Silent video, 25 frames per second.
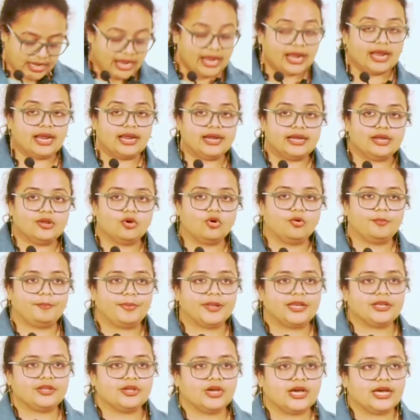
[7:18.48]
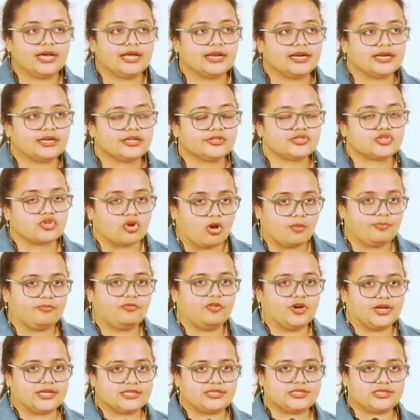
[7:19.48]
and open your
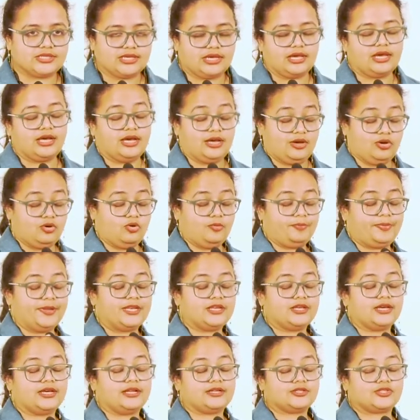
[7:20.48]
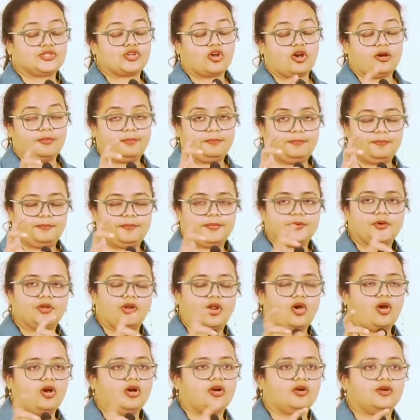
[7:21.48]
stopwatch, open your stop
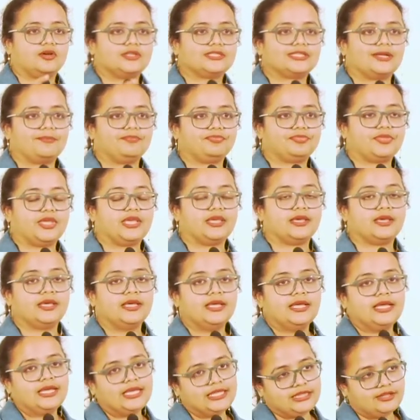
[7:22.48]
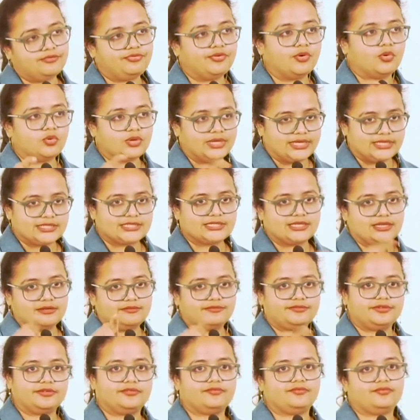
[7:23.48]
clock or something in the phone
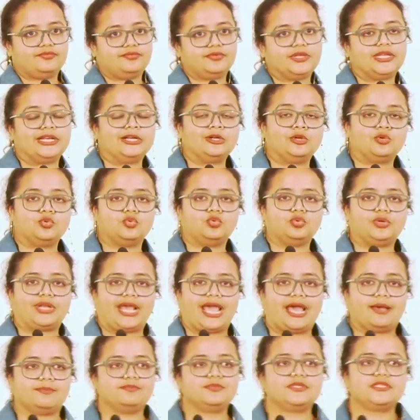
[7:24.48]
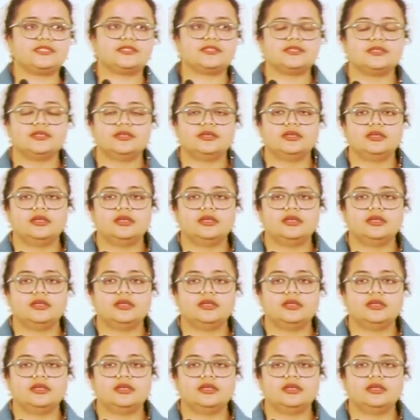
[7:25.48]
itself in two tabs.